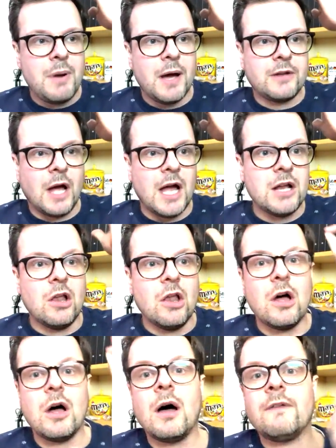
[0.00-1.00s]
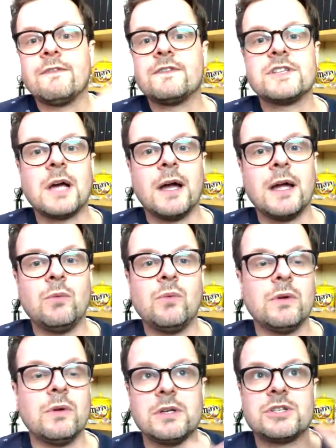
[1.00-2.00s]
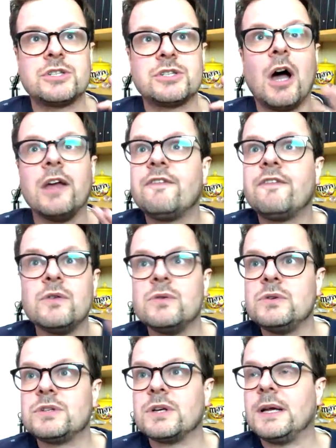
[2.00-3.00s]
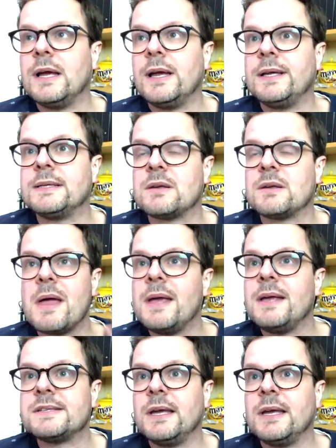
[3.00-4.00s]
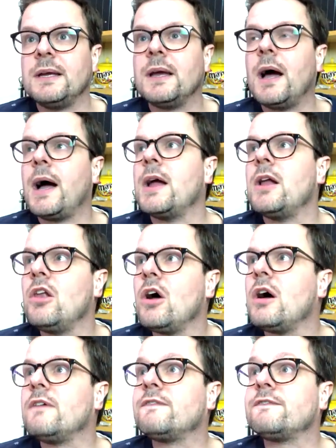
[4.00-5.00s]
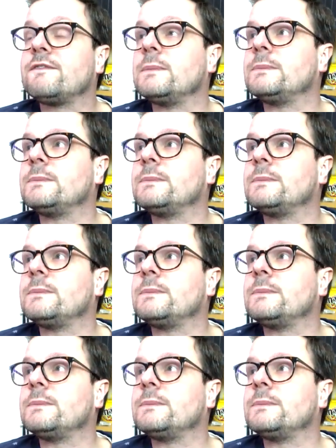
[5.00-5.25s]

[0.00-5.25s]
But I love Thai food is amazing. I love